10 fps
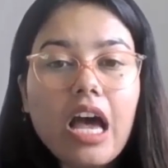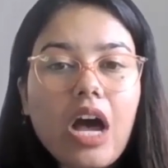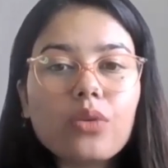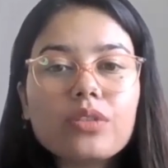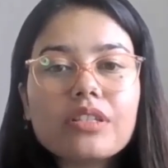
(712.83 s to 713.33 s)

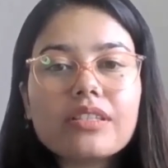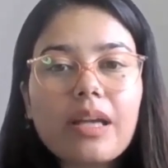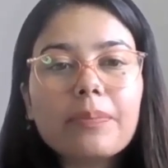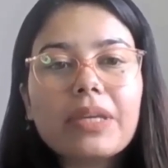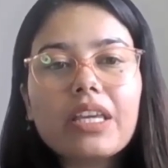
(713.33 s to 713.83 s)
how does
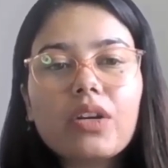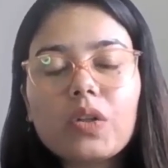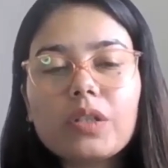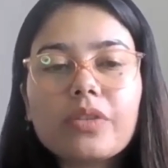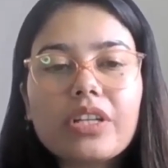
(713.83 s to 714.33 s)
Sub-K
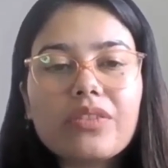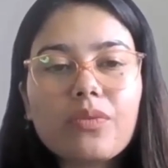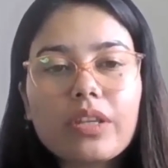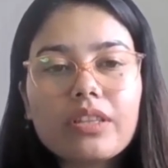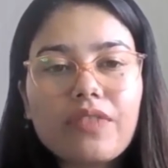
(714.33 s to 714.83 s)
collaborate
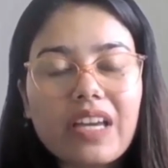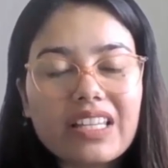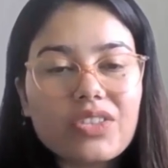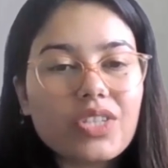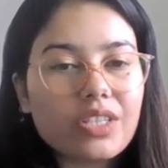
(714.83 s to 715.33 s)
with
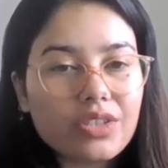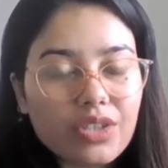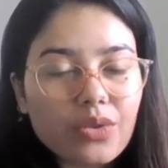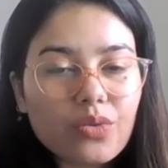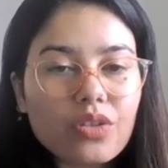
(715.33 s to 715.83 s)
financial
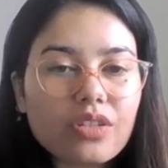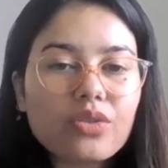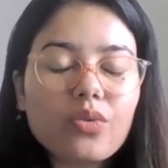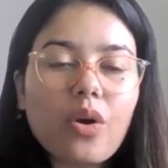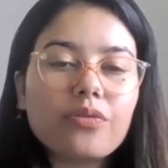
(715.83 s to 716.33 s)

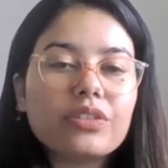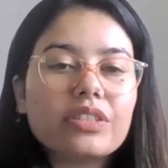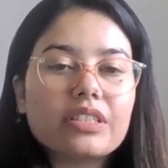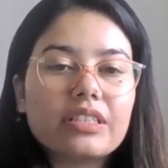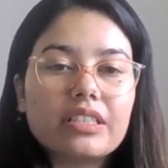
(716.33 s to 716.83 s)
institutions to
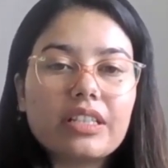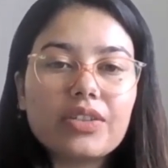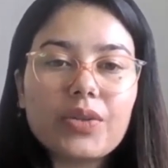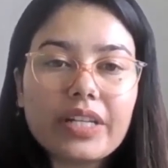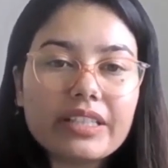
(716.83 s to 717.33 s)

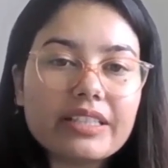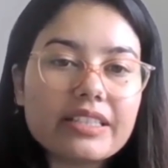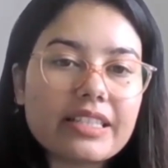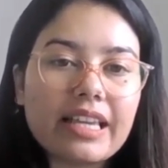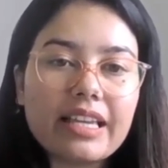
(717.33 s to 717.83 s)
offer
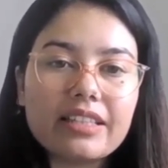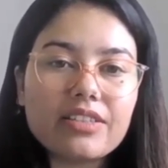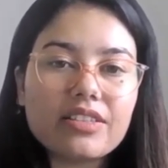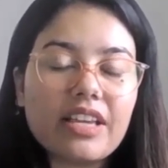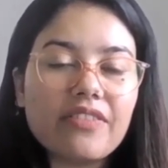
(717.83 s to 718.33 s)
credits
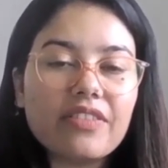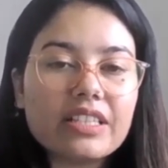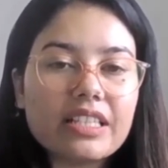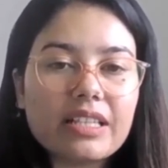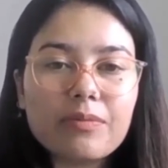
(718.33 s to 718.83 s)
and
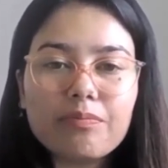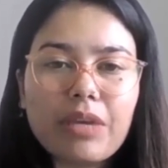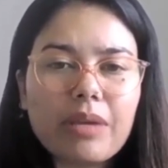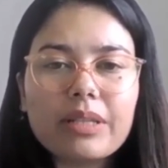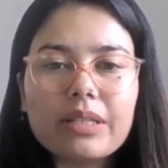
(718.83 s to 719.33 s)
savings and
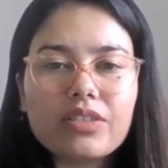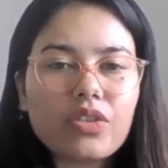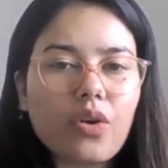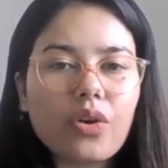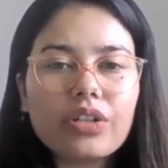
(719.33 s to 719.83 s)

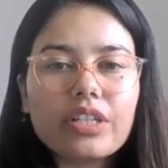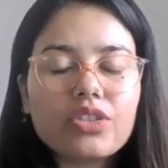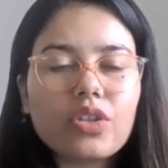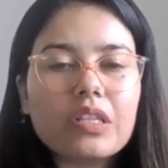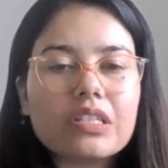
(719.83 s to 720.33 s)
payment or
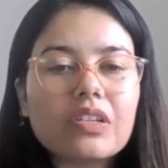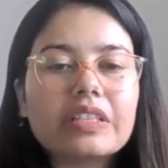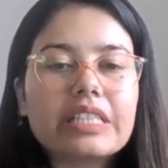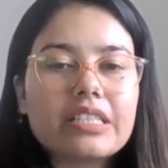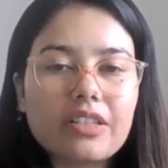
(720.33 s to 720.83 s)

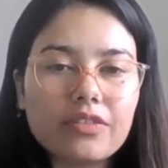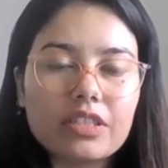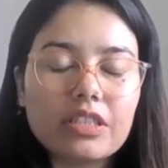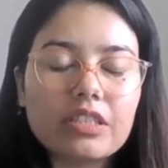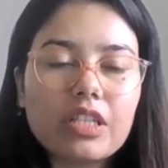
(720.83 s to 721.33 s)
insurance-related
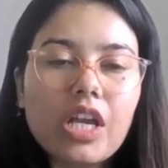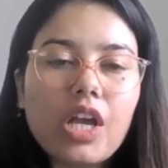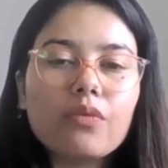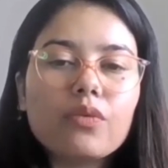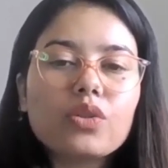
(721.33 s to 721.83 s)
services?
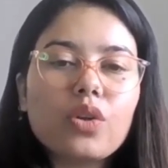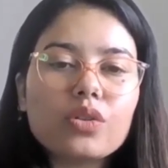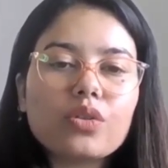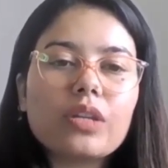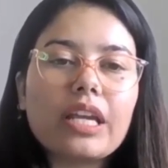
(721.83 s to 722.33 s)
Would you
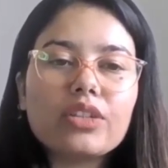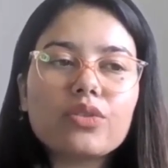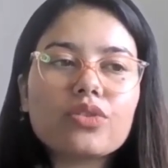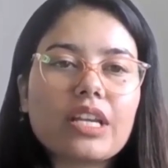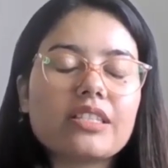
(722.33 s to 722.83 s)
also like
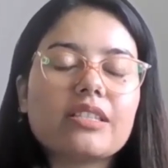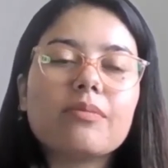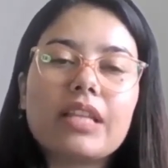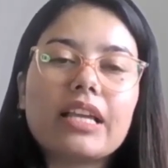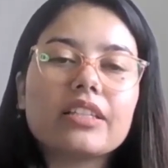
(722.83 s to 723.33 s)
to shine
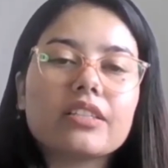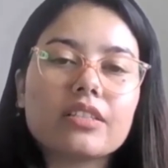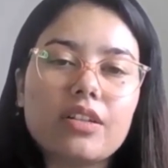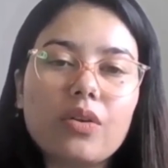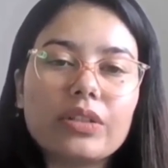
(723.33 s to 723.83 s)
some light
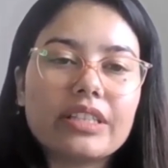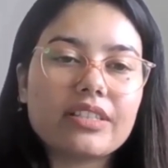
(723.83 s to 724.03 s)
on